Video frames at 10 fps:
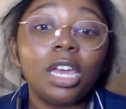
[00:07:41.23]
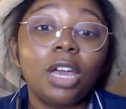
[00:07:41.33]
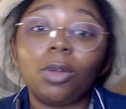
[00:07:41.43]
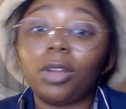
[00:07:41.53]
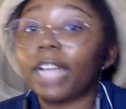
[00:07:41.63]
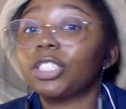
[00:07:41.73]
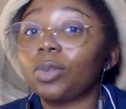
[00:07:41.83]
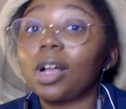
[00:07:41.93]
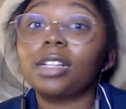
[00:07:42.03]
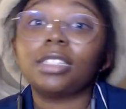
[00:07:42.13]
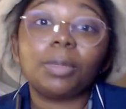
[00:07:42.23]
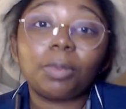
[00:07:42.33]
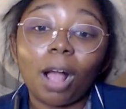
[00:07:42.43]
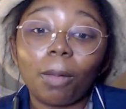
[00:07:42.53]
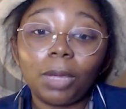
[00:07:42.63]
In actuality, they
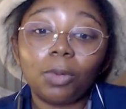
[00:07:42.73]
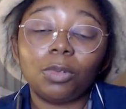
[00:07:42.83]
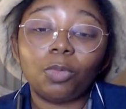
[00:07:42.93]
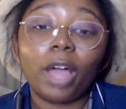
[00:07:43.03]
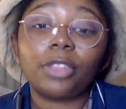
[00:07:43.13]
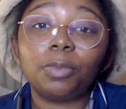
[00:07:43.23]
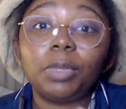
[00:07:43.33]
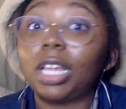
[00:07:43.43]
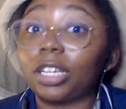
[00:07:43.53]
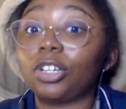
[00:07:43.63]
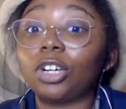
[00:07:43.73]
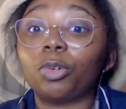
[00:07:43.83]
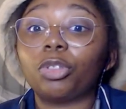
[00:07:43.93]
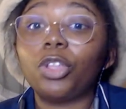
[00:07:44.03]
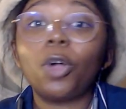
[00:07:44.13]
probably would rather be like her
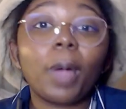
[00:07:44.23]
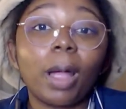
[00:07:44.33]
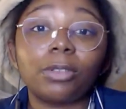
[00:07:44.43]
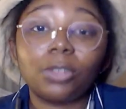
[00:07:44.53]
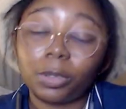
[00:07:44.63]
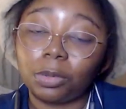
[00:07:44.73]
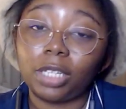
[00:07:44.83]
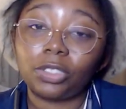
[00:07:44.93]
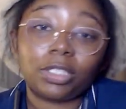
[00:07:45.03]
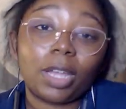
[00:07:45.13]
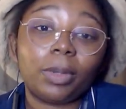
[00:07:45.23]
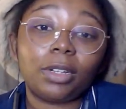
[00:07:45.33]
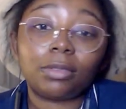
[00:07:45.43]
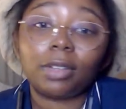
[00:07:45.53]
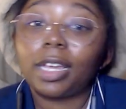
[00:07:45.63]
with no powers, no expectation, that way
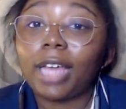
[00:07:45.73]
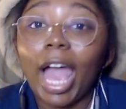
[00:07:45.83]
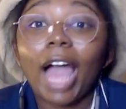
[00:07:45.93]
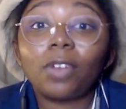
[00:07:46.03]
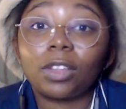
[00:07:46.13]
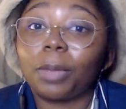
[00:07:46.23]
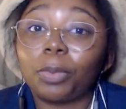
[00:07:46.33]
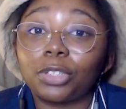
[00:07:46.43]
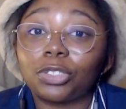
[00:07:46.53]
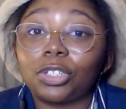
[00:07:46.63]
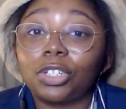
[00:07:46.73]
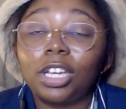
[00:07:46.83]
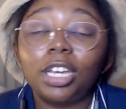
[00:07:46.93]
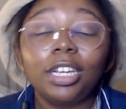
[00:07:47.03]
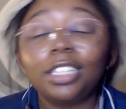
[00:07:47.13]
don't have all that pressure.
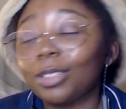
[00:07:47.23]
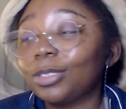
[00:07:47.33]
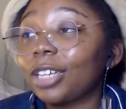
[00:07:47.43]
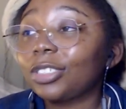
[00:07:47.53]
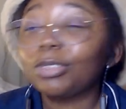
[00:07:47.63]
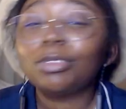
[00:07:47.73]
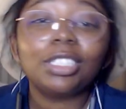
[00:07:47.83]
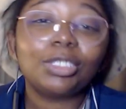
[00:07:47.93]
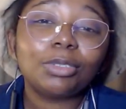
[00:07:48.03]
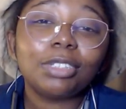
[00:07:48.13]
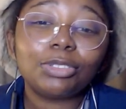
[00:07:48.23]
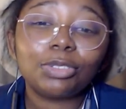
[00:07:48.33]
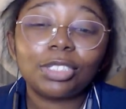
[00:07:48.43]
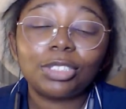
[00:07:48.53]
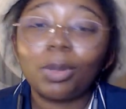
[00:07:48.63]
So it's really
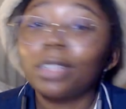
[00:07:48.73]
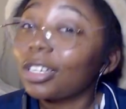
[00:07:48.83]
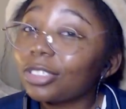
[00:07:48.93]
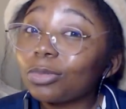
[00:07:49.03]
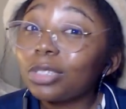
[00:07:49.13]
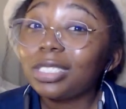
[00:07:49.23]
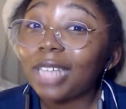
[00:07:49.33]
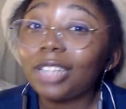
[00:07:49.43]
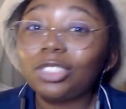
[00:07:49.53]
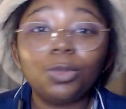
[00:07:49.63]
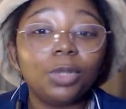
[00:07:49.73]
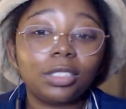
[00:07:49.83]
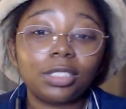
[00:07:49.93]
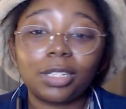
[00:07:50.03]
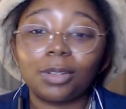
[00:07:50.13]
interesting too. It's also really sad too because
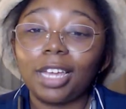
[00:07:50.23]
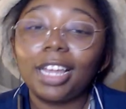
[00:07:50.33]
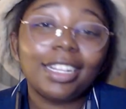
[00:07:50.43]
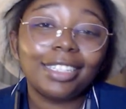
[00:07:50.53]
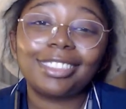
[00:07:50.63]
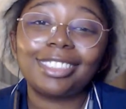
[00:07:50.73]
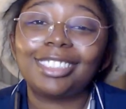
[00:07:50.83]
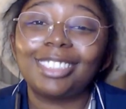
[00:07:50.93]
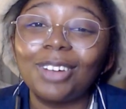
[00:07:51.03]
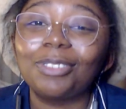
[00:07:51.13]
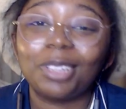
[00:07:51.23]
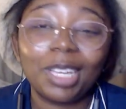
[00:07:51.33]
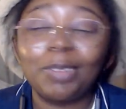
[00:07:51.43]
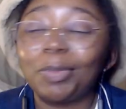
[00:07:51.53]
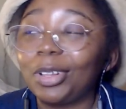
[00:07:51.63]
it's like it's so
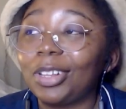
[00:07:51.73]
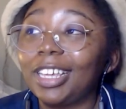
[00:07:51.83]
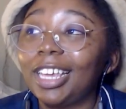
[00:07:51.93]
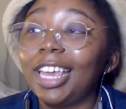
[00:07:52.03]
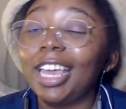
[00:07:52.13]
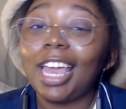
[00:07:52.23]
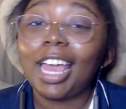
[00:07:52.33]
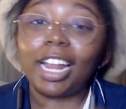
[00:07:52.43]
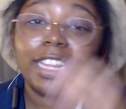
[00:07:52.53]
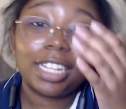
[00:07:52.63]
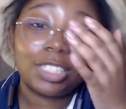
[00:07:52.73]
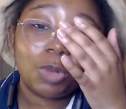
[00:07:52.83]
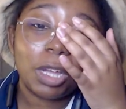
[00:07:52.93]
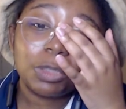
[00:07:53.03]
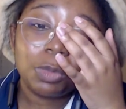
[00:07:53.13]
relatable, and I think that's
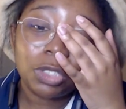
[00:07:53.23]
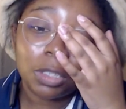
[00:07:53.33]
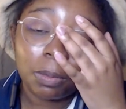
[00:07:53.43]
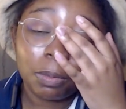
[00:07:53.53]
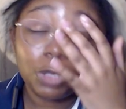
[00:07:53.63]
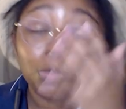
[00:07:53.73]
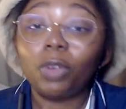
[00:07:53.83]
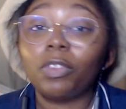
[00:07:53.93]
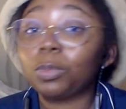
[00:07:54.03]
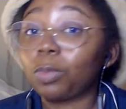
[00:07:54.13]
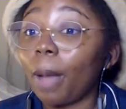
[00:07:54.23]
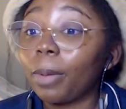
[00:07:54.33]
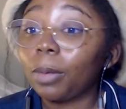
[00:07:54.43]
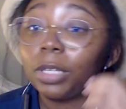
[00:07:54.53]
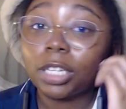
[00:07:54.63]
why this movie is
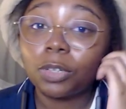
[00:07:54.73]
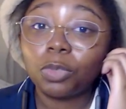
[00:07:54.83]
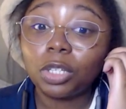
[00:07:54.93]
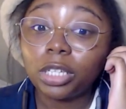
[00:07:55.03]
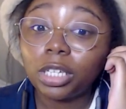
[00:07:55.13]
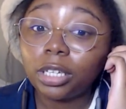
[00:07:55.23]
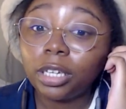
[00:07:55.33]
probably like really